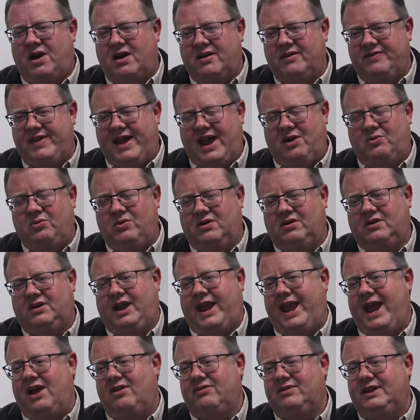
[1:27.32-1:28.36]
part of that we're
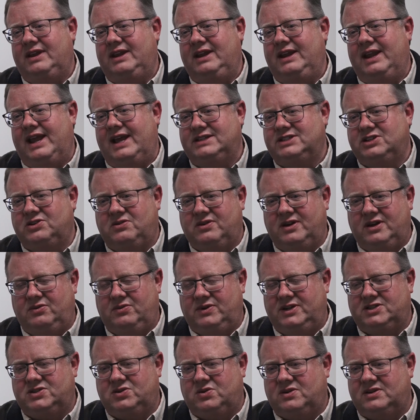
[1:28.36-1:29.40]
counting as a green
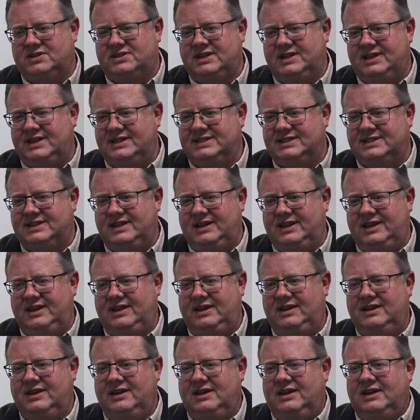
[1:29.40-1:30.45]
resource is
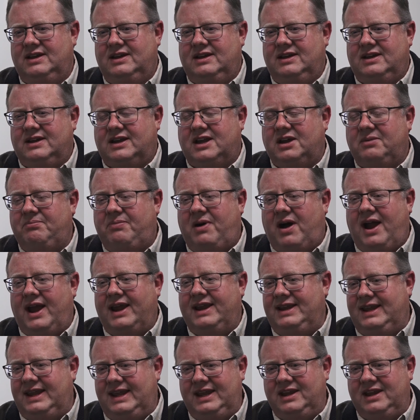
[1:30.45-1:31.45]
the combined